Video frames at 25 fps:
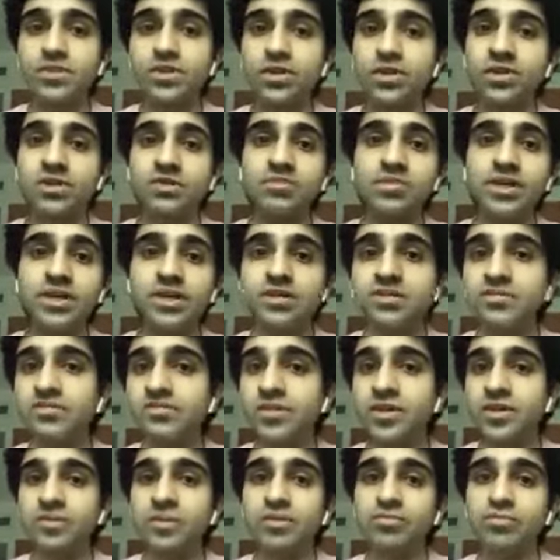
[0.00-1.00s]
a male and a
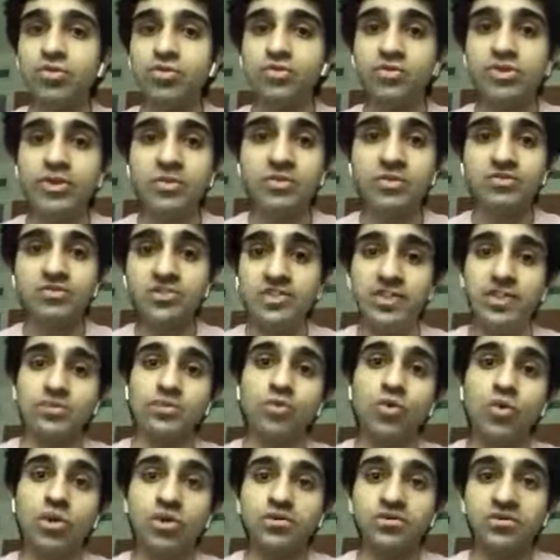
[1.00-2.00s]
female, both of them have the
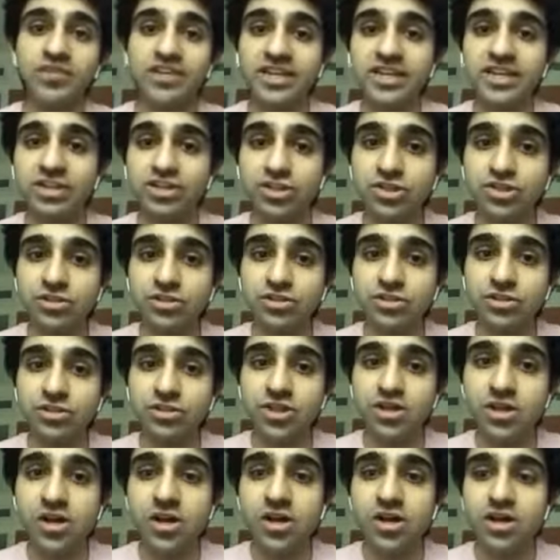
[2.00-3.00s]
same
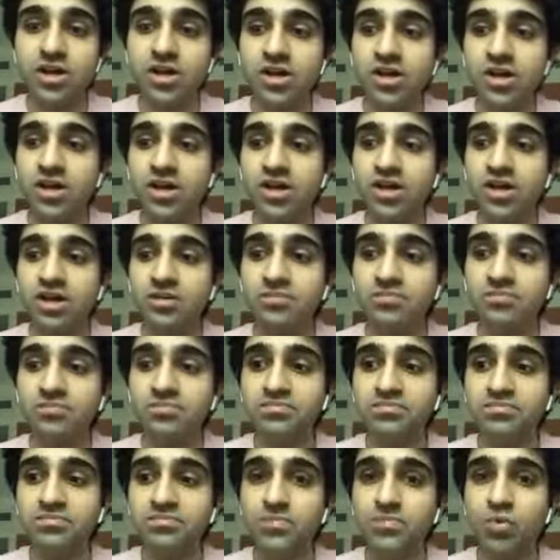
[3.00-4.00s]
qualifications,
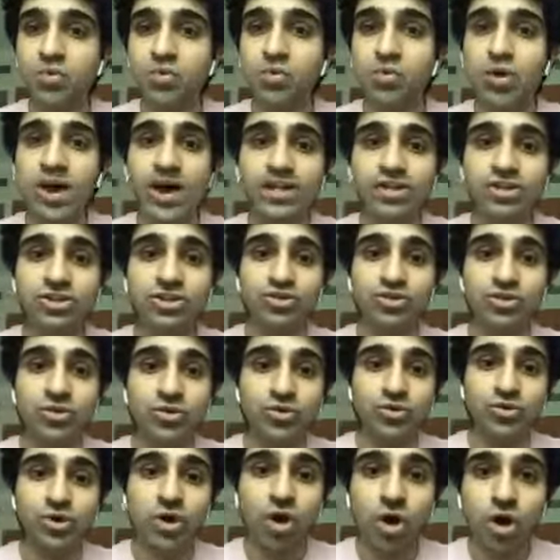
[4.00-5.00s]
why should
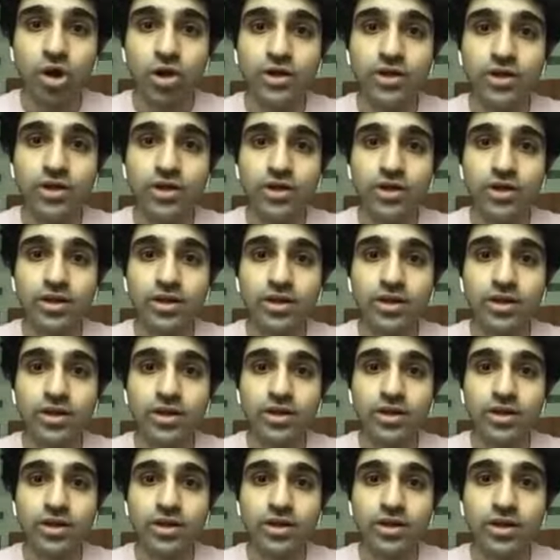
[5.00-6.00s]
you not
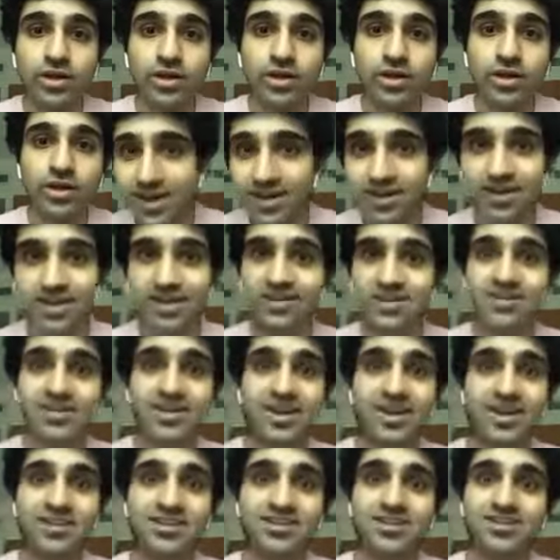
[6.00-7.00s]
hire the female? Like
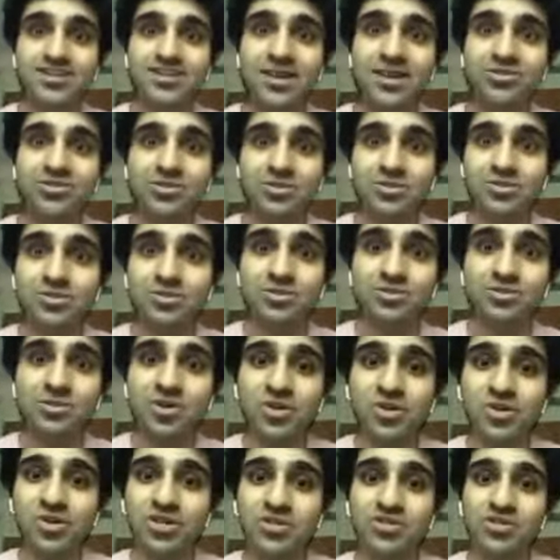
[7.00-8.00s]
everyone should
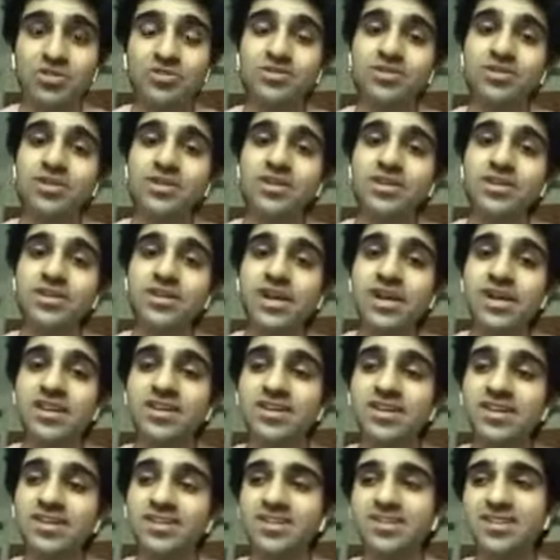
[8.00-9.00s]
be on equal footing.
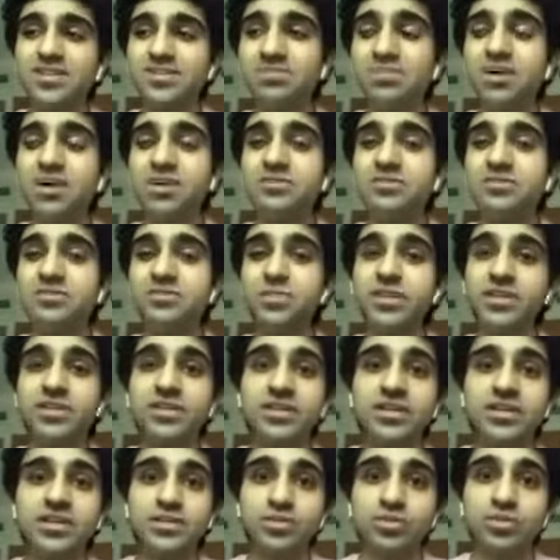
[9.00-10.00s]
And I think that's part of a
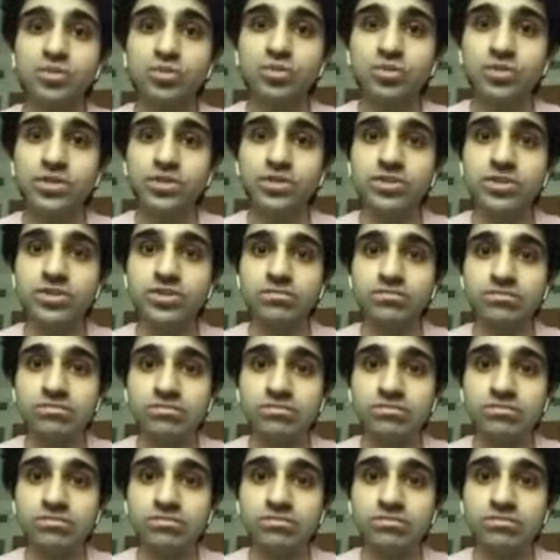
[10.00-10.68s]
bigger issue which